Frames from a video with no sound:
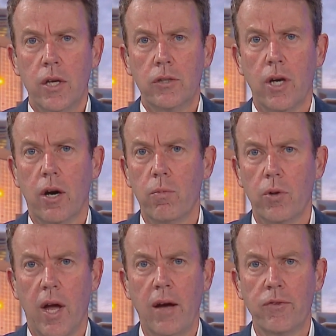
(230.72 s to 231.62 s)
so
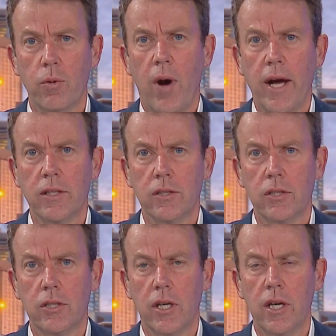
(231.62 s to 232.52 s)
we'll have yeah. to wait and
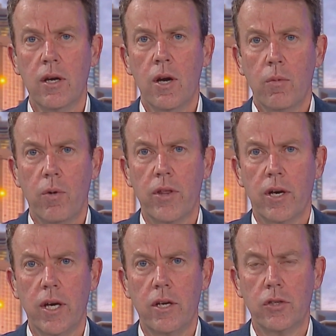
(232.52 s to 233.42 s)
see whether
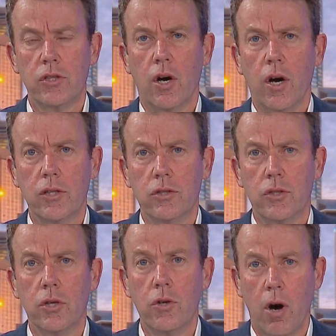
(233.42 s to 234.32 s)
he decides
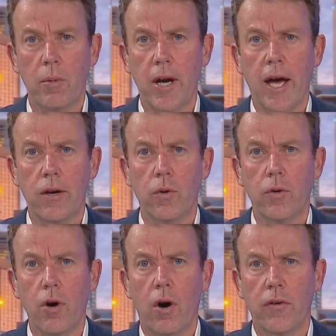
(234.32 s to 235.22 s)
to nominate or
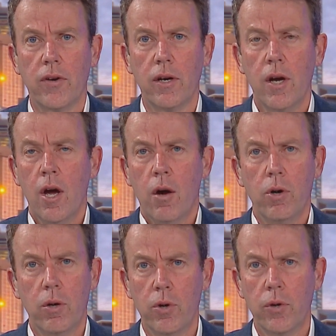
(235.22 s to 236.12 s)
not. And
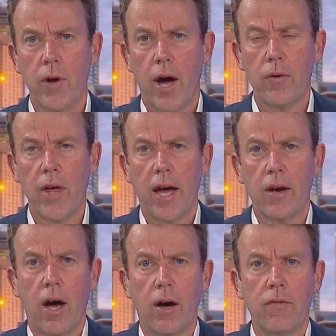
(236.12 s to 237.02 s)
we, we'll know
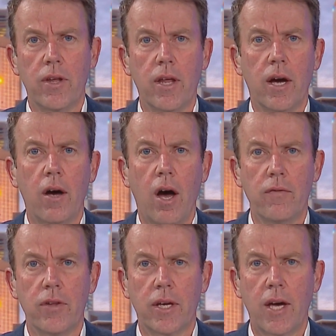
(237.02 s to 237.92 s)
that over the,
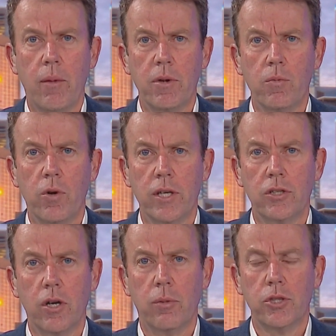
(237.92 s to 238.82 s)
over the coming
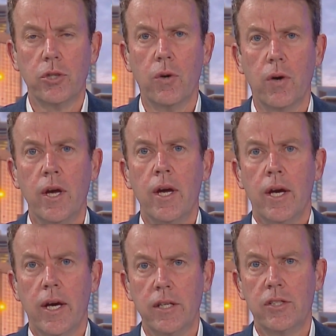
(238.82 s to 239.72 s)
weeks, and I'm sure
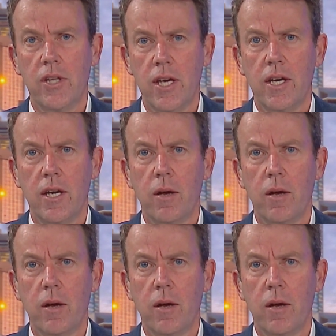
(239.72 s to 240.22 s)
he's thinking